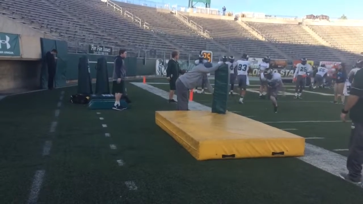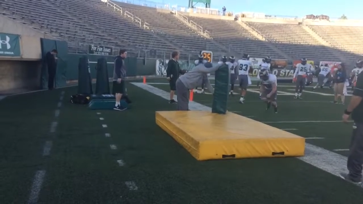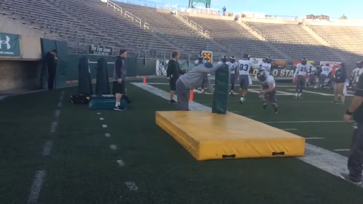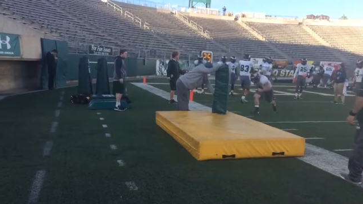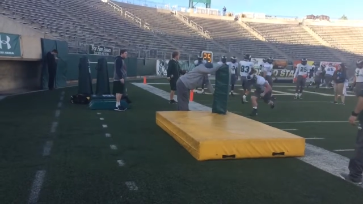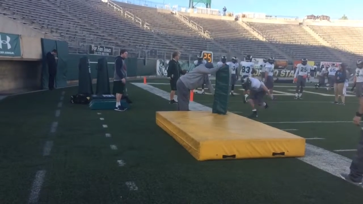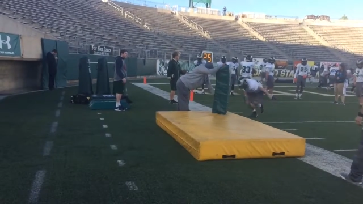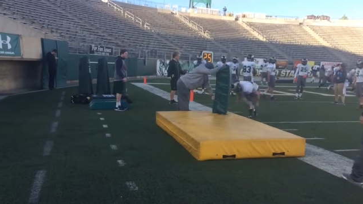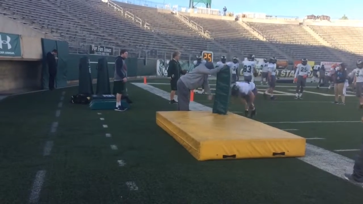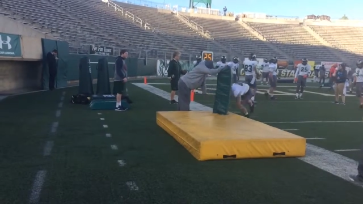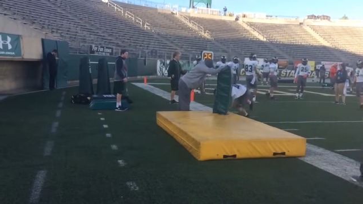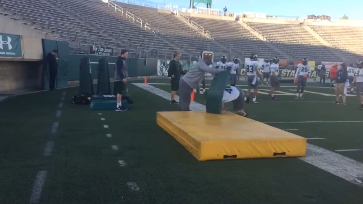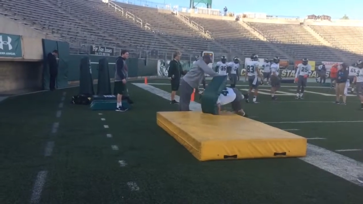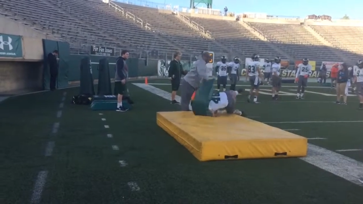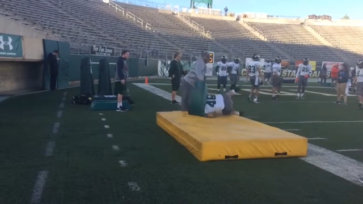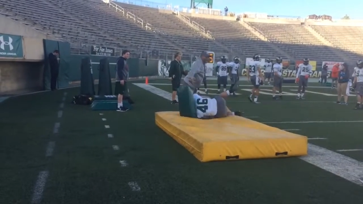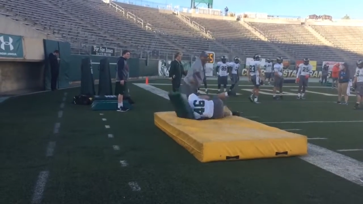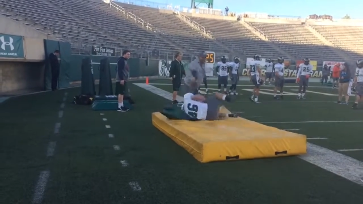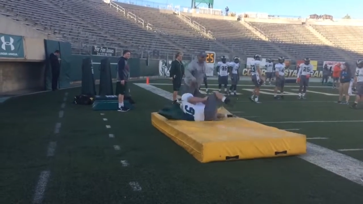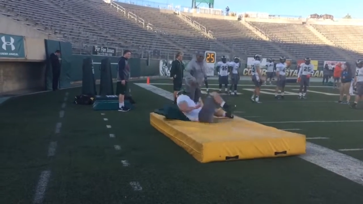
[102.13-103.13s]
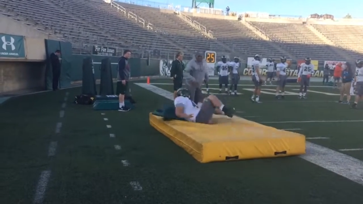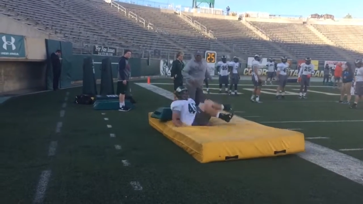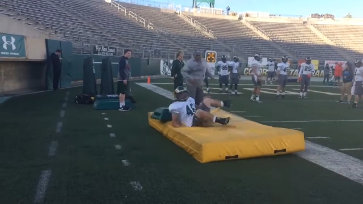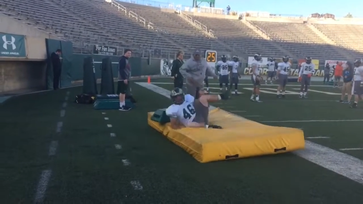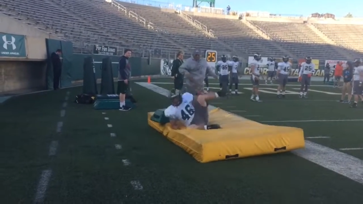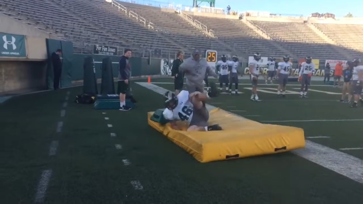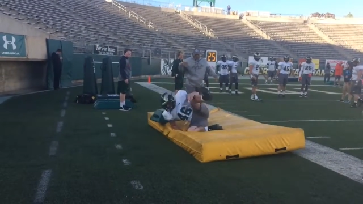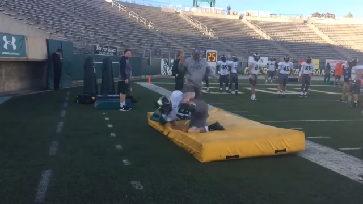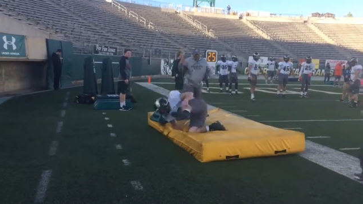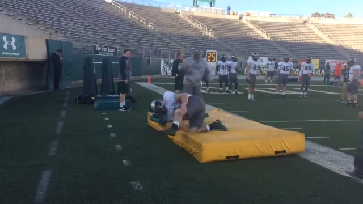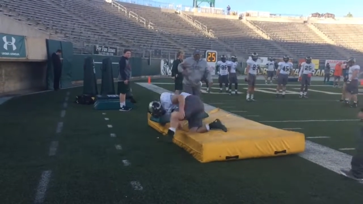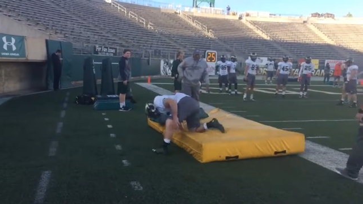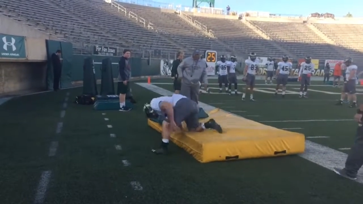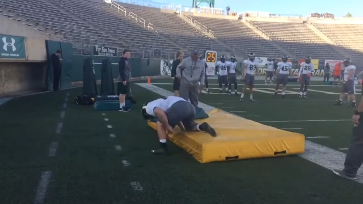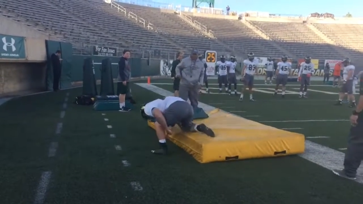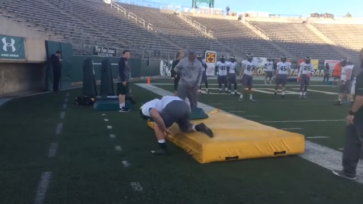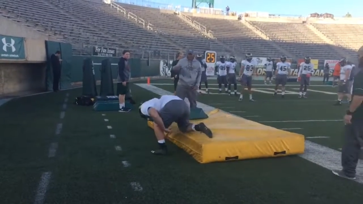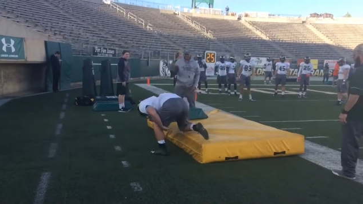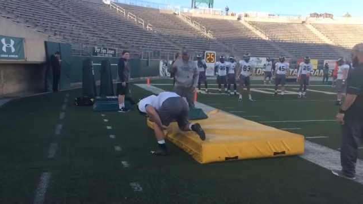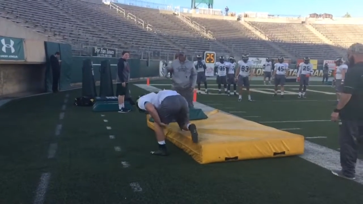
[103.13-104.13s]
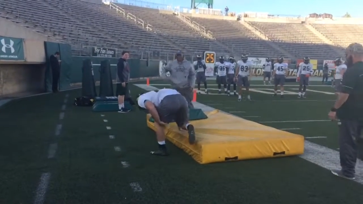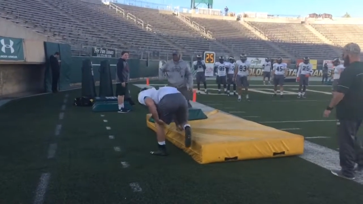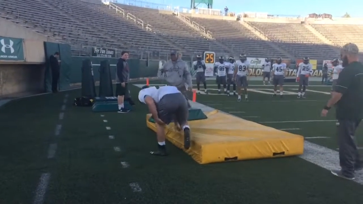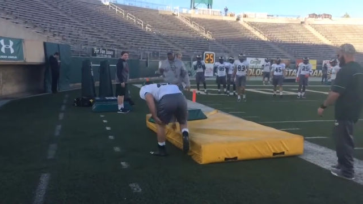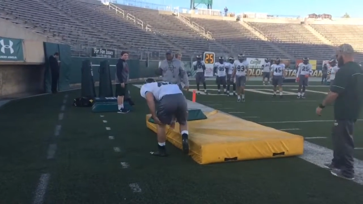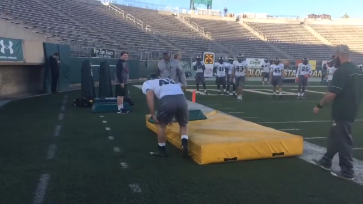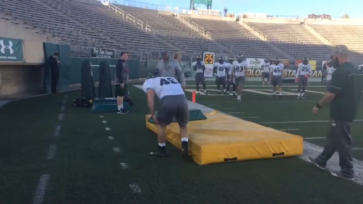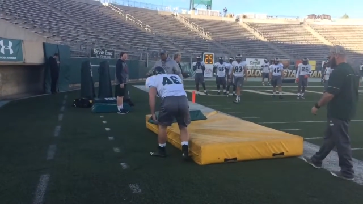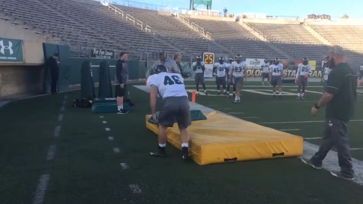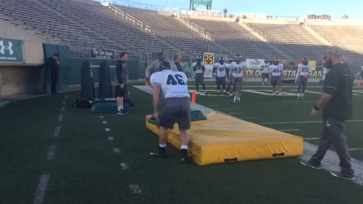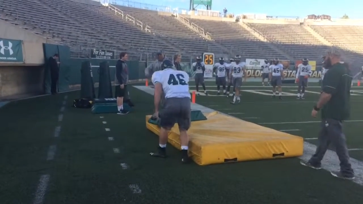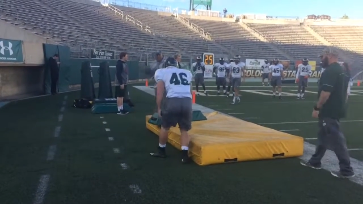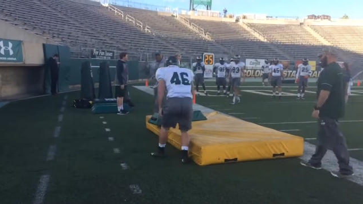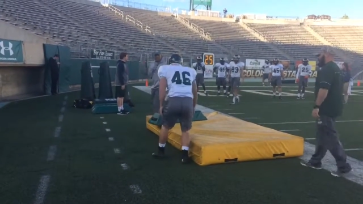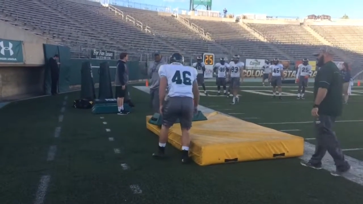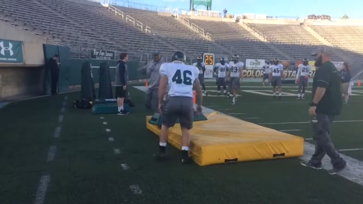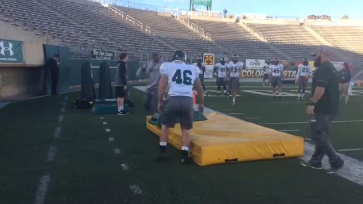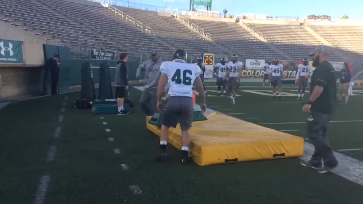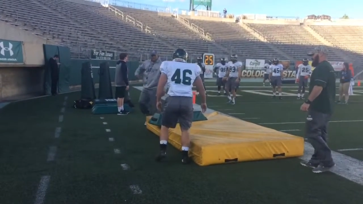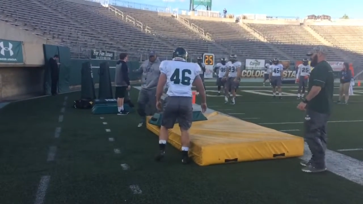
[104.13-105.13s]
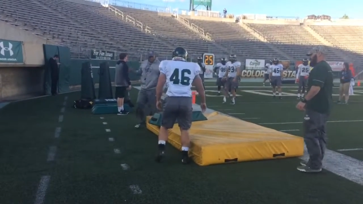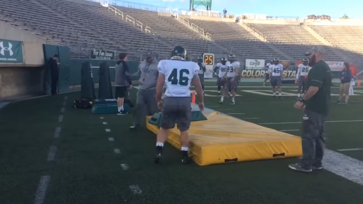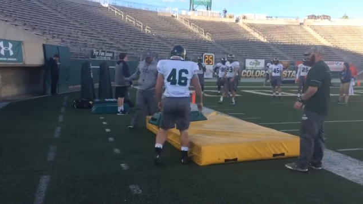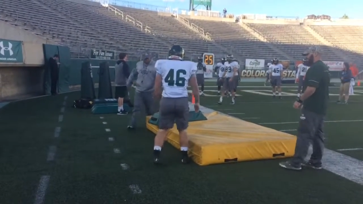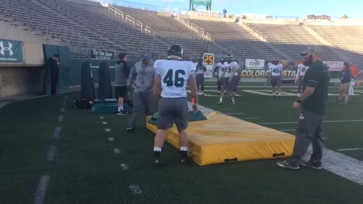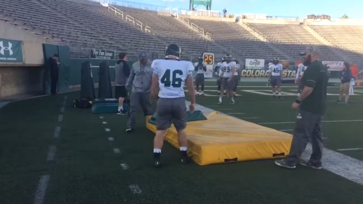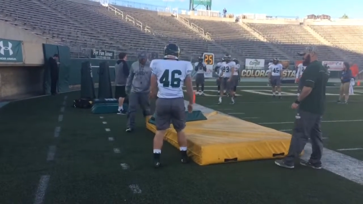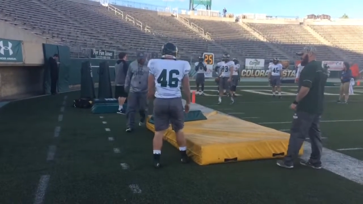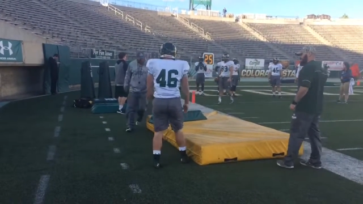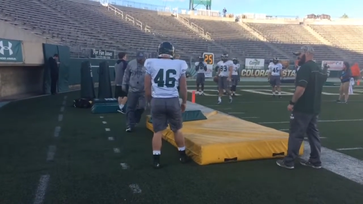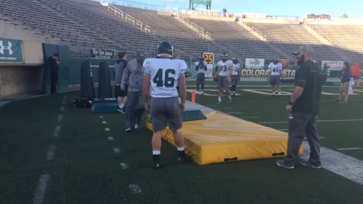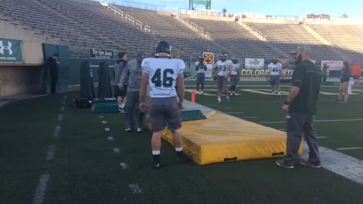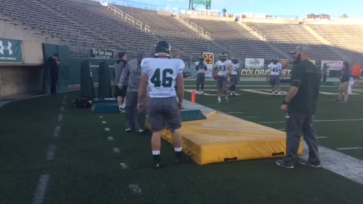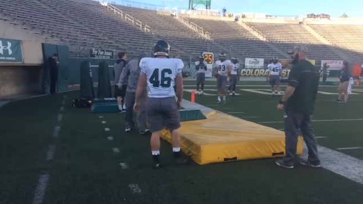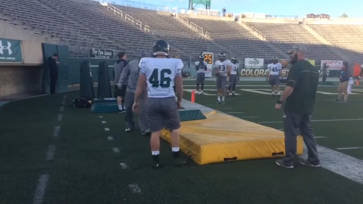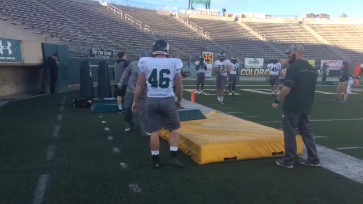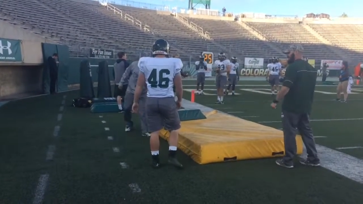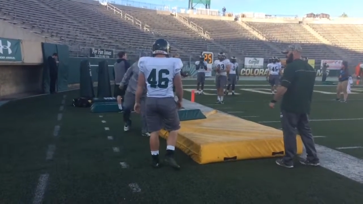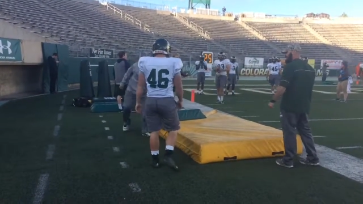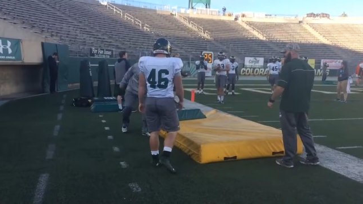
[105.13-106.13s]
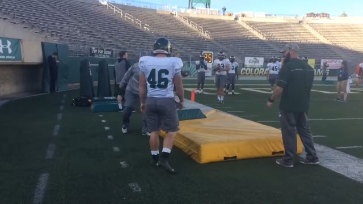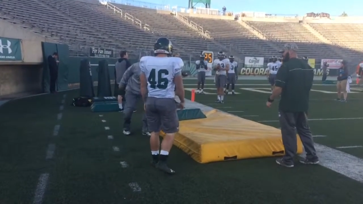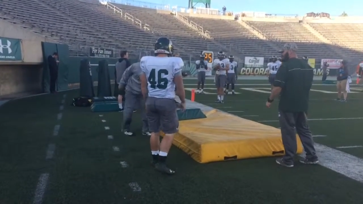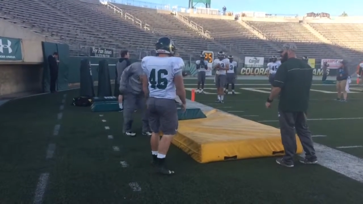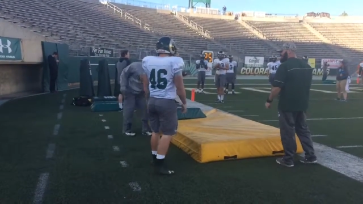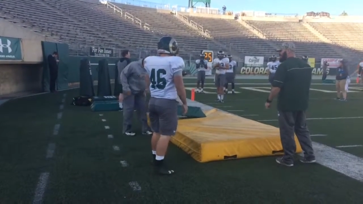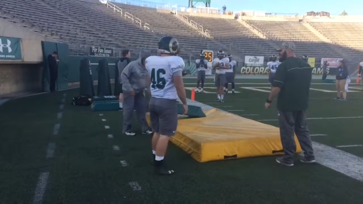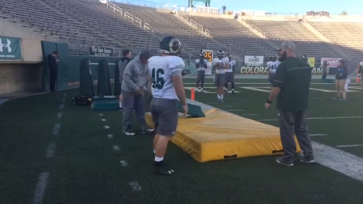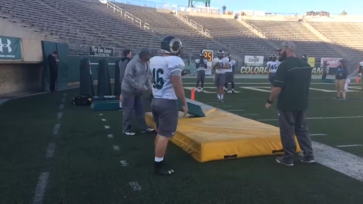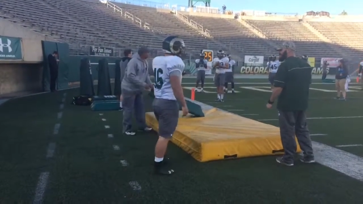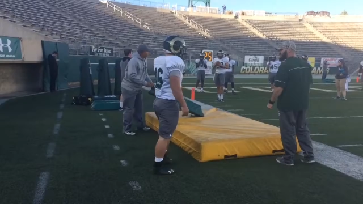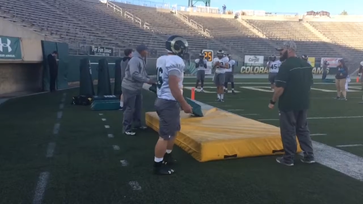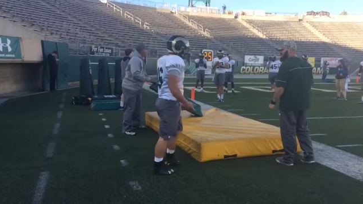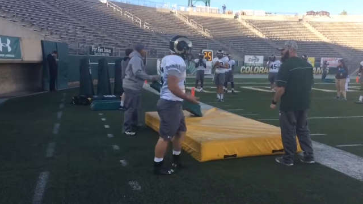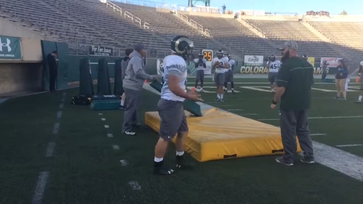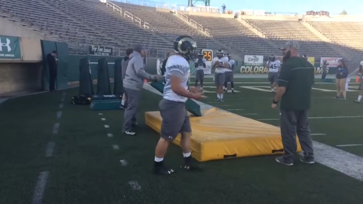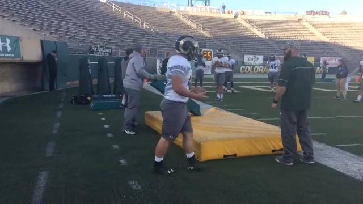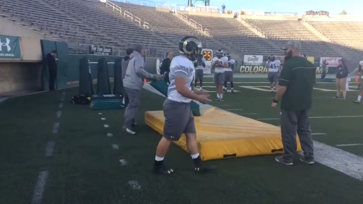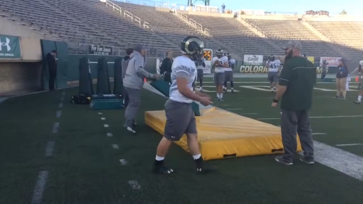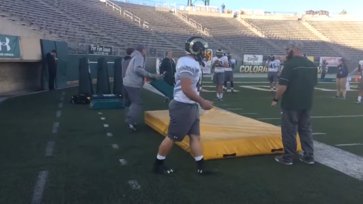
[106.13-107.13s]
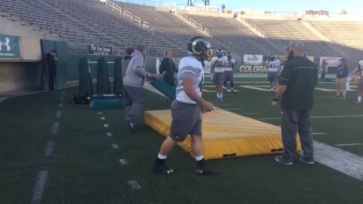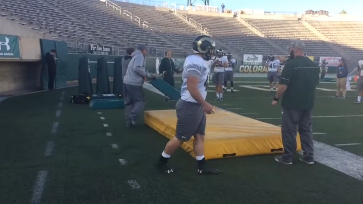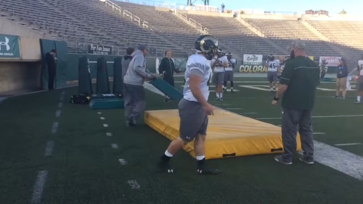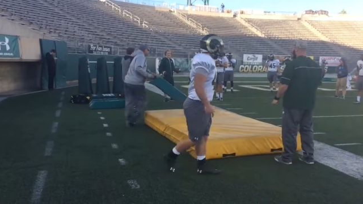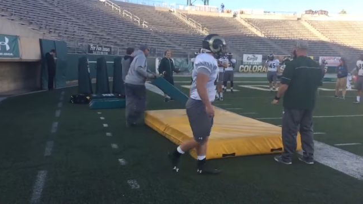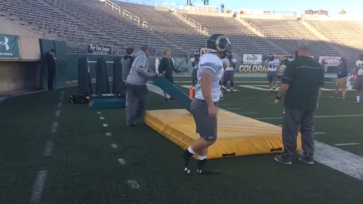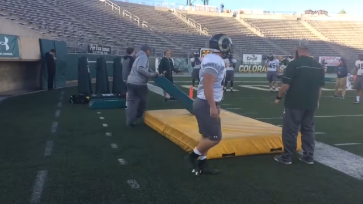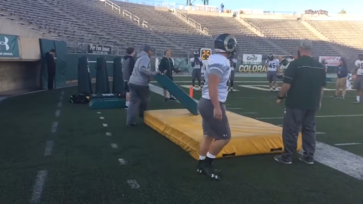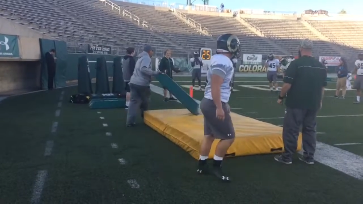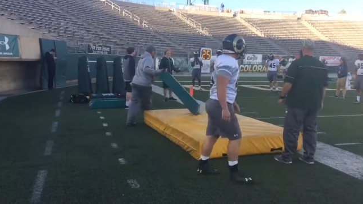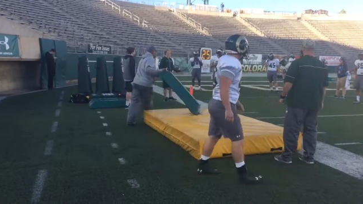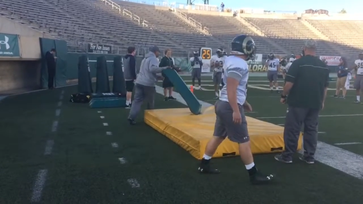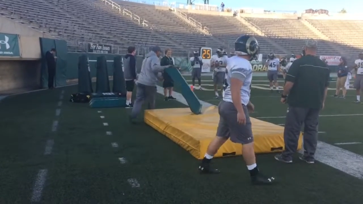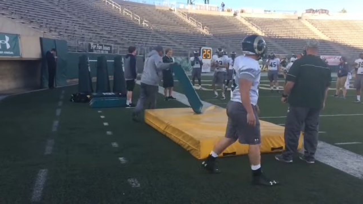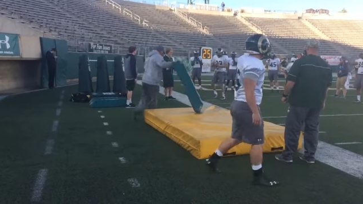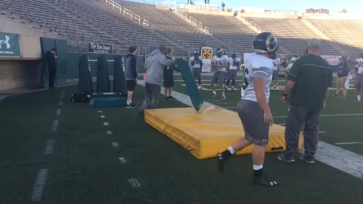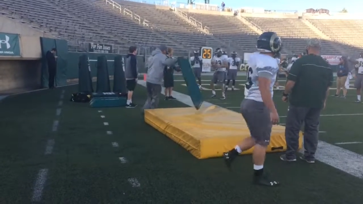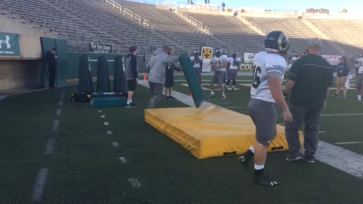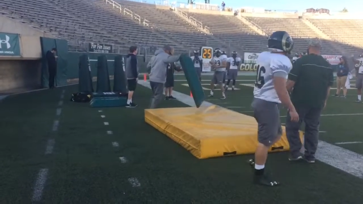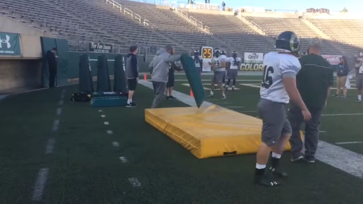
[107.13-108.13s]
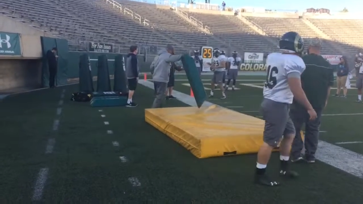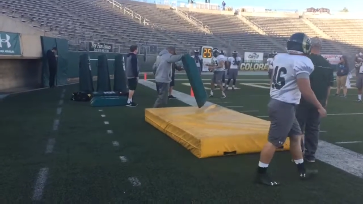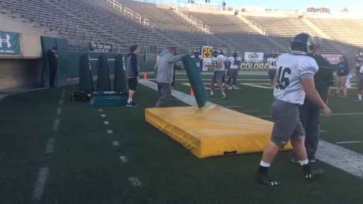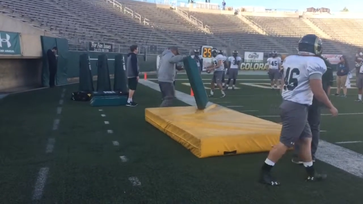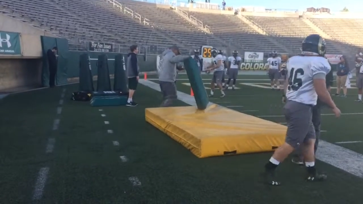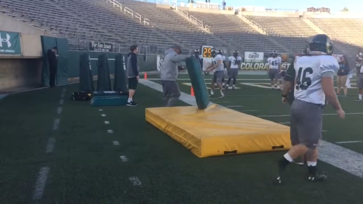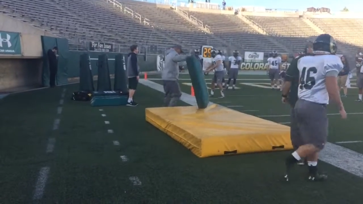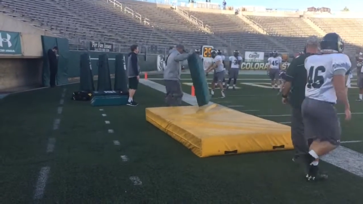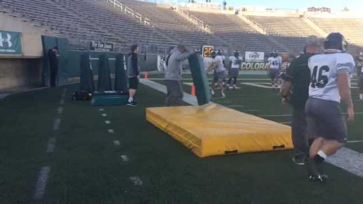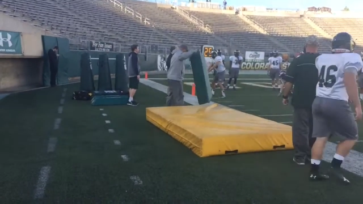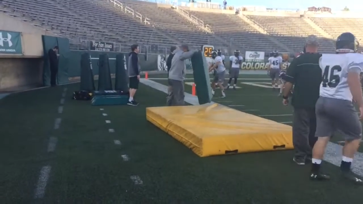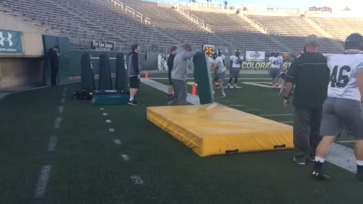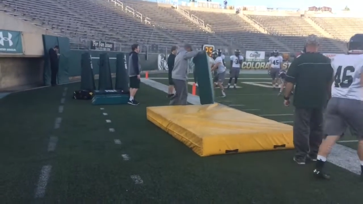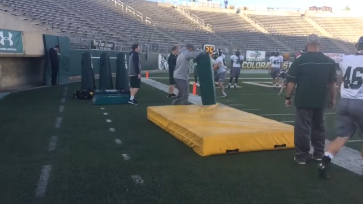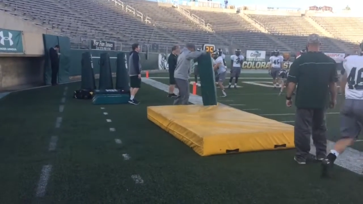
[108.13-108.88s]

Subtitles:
[unreadable: no face in view]